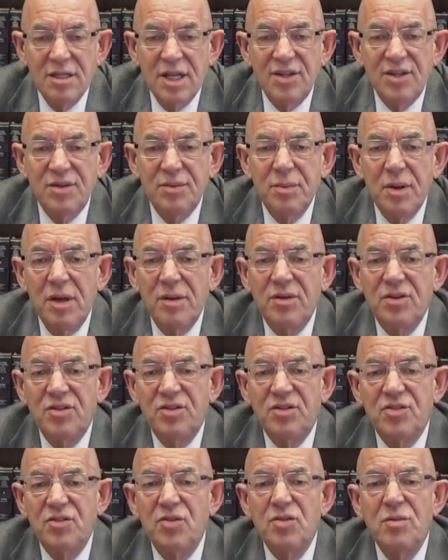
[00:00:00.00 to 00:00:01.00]
Let's
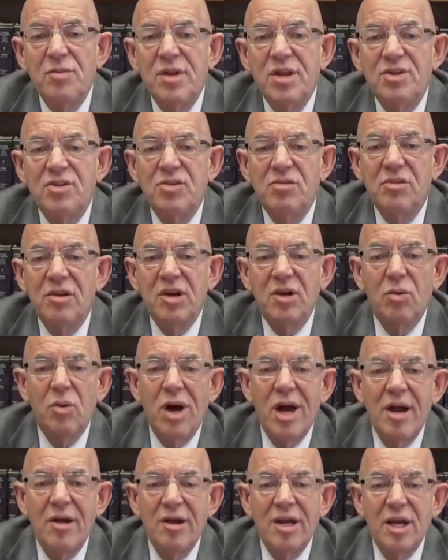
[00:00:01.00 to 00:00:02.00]
assume that you are
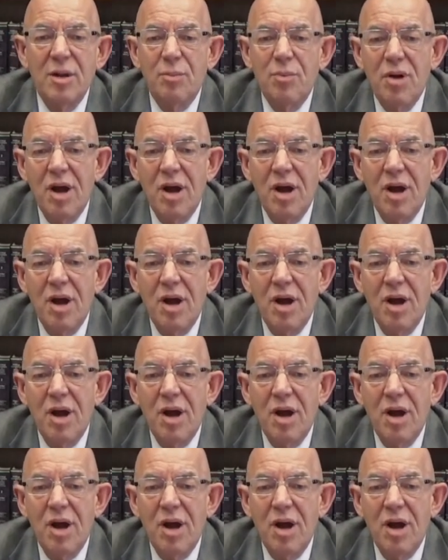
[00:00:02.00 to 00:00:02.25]
acquiring a